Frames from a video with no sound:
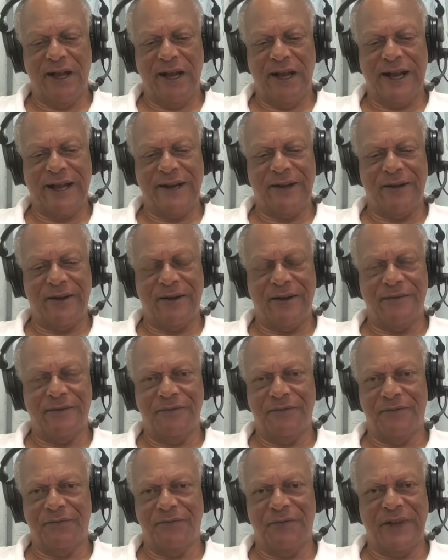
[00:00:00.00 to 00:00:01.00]
I don't
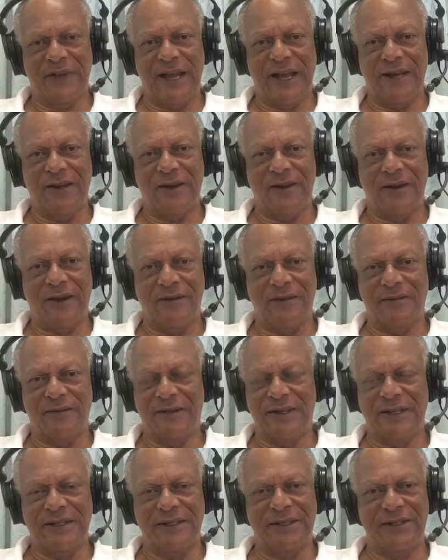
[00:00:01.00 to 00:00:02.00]
know.
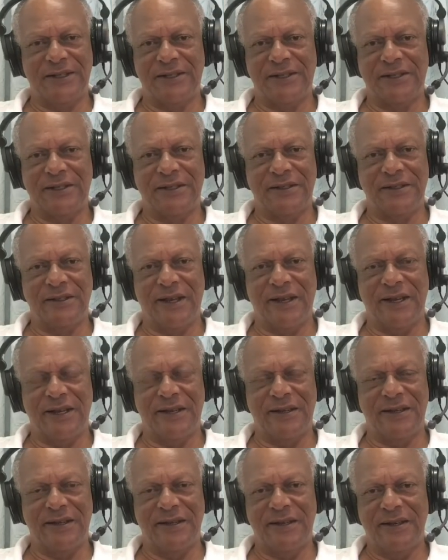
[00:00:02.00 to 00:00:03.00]
It just
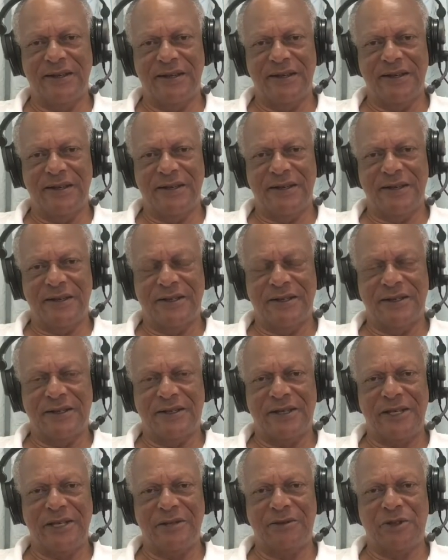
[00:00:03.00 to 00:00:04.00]

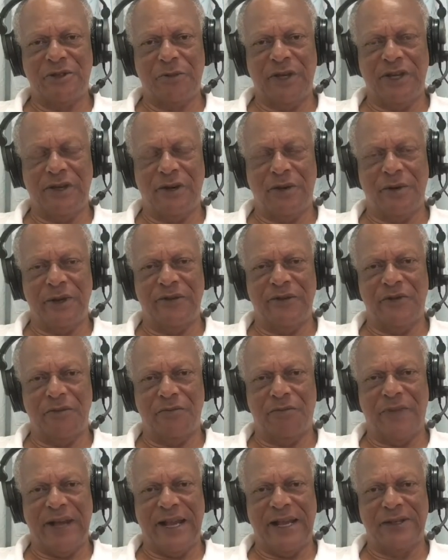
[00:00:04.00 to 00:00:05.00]
seems to be going
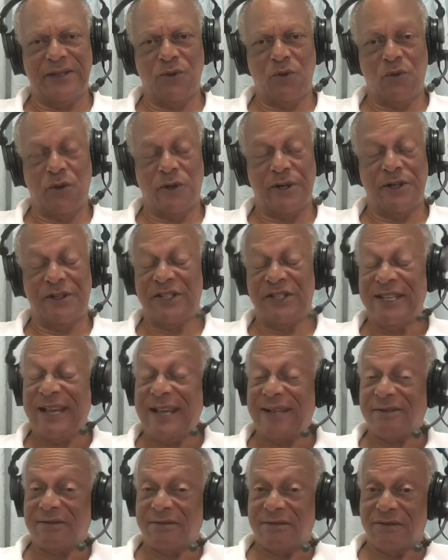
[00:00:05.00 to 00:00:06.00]
from bad to worse.
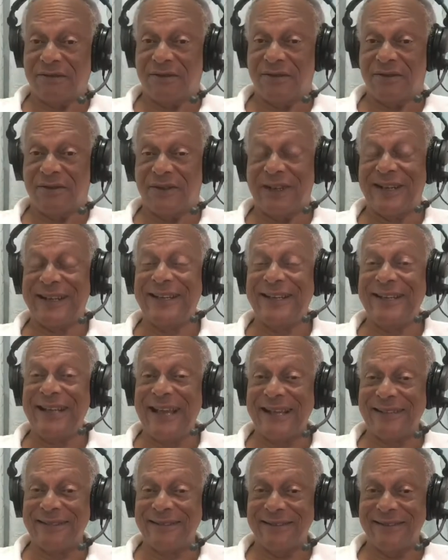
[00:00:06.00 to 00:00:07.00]

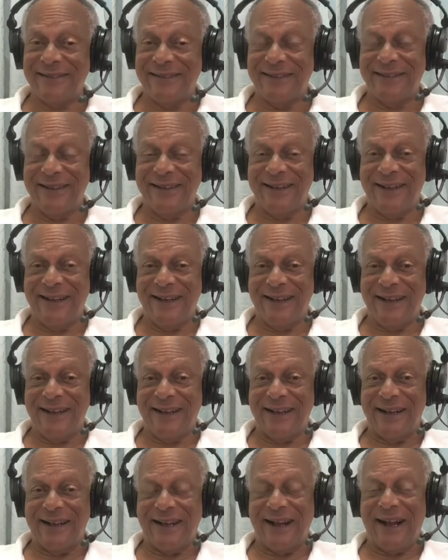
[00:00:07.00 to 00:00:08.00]
Yet,
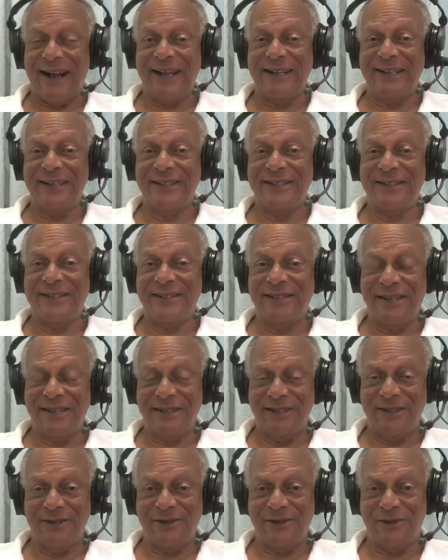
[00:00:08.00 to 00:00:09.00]
I
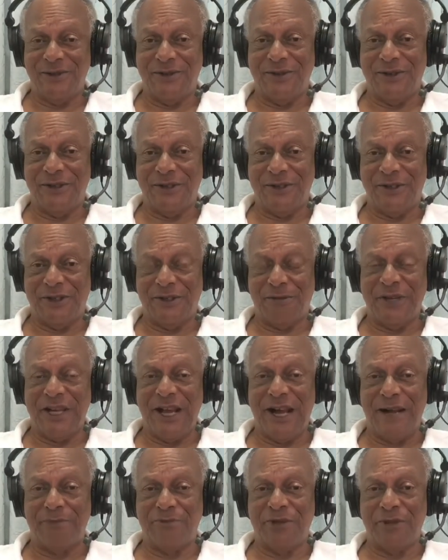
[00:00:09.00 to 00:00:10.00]
continue to be
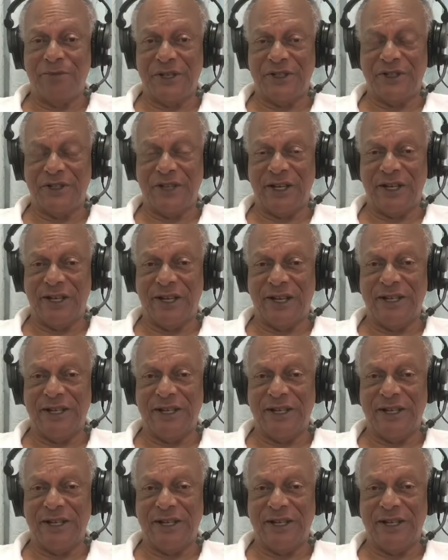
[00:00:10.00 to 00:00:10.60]
optimistic.